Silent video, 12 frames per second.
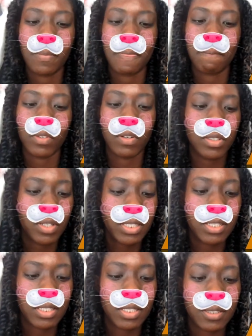So that's
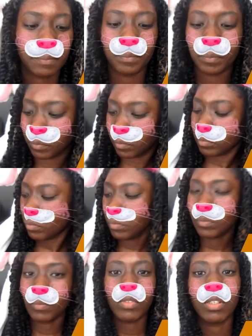desk.
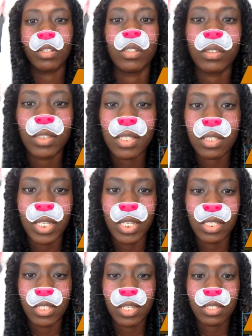Desk, desk,
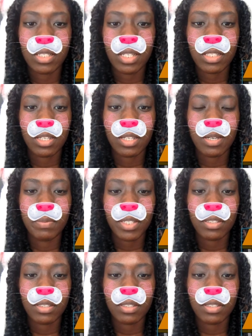desk, desk, objects.